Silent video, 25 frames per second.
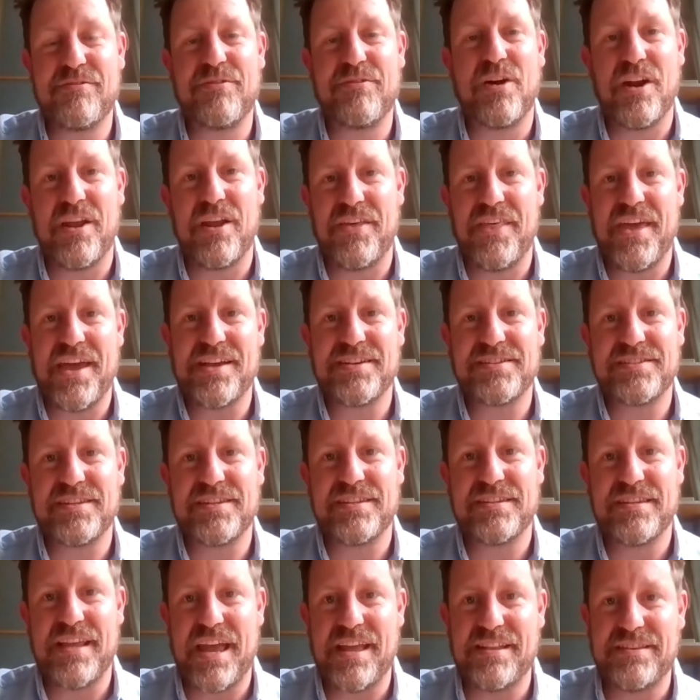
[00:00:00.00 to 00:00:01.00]
follow this
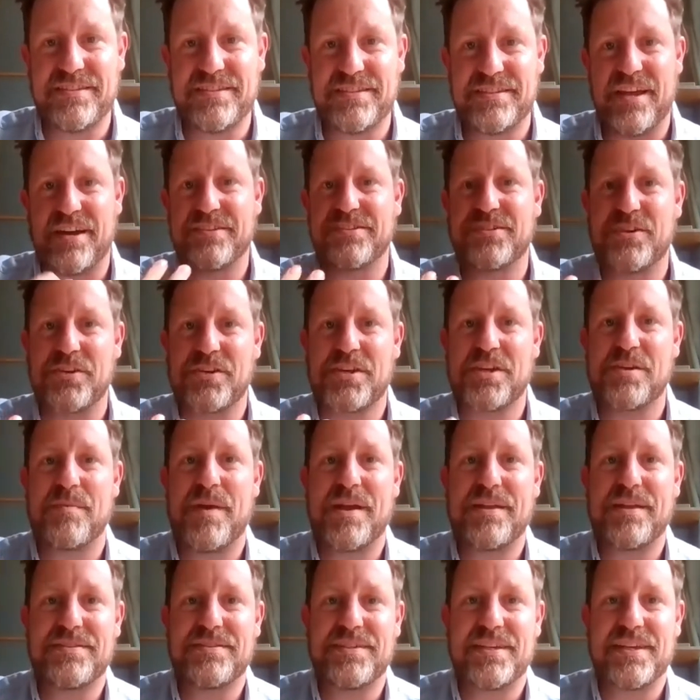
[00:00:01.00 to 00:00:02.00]
and start
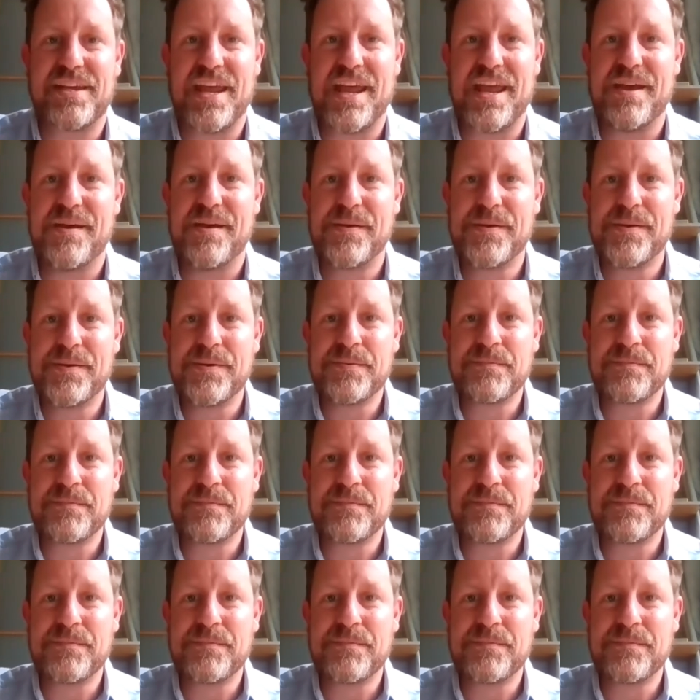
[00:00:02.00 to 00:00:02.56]
documenting it?